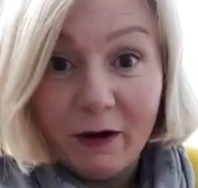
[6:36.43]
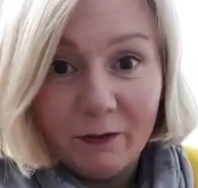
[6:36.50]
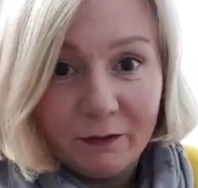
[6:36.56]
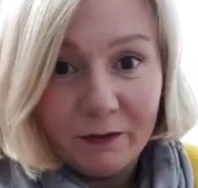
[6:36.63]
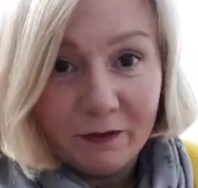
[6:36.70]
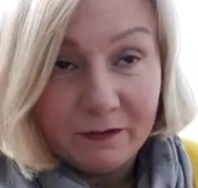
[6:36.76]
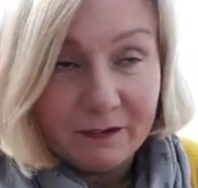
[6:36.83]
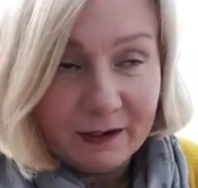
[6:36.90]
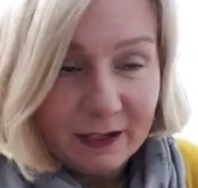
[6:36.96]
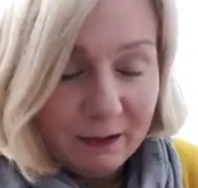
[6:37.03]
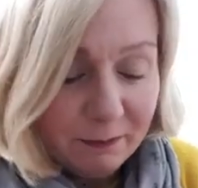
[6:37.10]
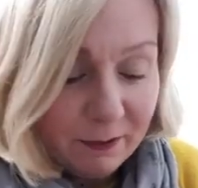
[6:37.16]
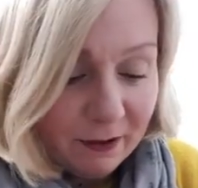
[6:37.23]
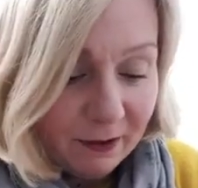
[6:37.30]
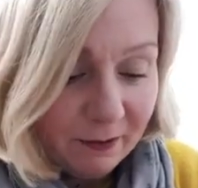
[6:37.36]
onto the sticky
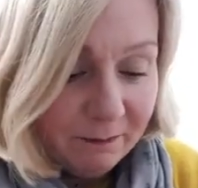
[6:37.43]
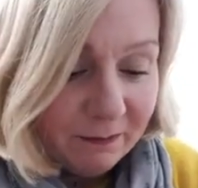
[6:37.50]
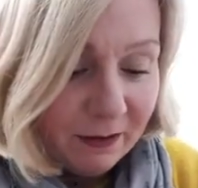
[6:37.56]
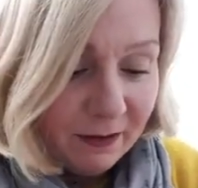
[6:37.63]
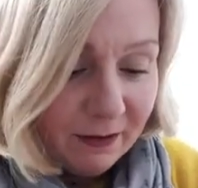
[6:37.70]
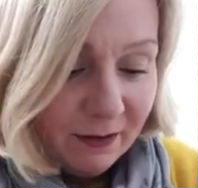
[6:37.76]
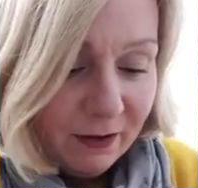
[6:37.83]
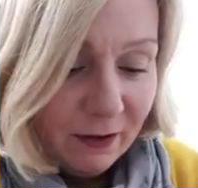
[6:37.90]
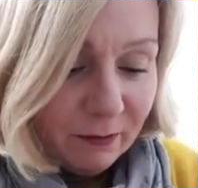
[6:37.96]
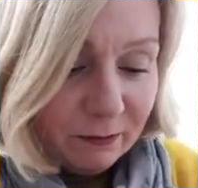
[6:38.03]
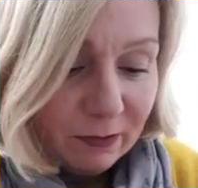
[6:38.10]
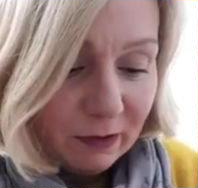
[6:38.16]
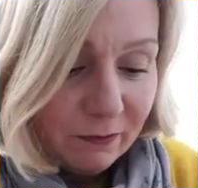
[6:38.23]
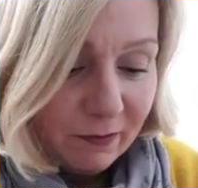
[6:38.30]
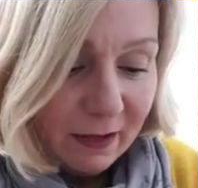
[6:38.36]
part
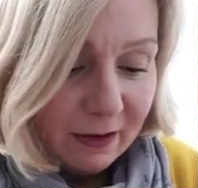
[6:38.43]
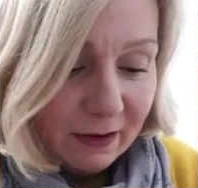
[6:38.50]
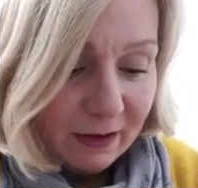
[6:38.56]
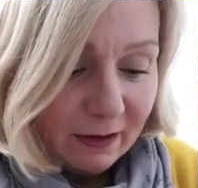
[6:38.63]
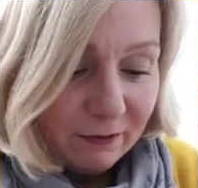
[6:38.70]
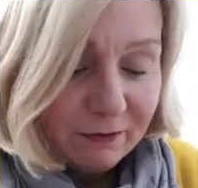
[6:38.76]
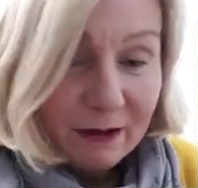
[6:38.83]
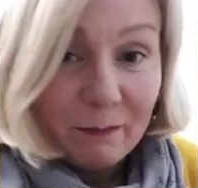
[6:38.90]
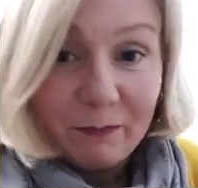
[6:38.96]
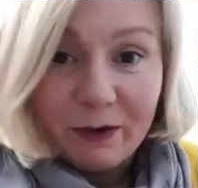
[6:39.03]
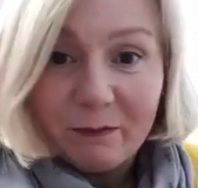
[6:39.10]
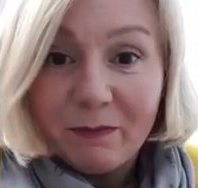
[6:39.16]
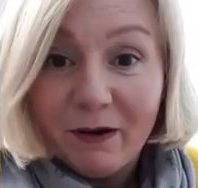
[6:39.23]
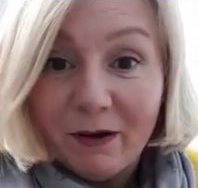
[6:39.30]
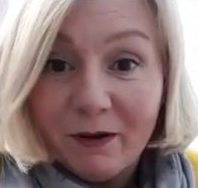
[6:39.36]
rather than the
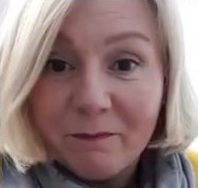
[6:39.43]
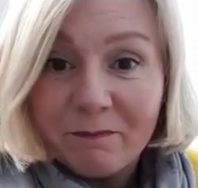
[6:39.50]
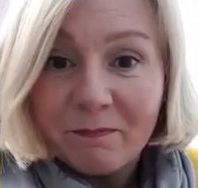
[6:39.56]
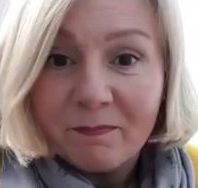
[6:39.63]
fabric part.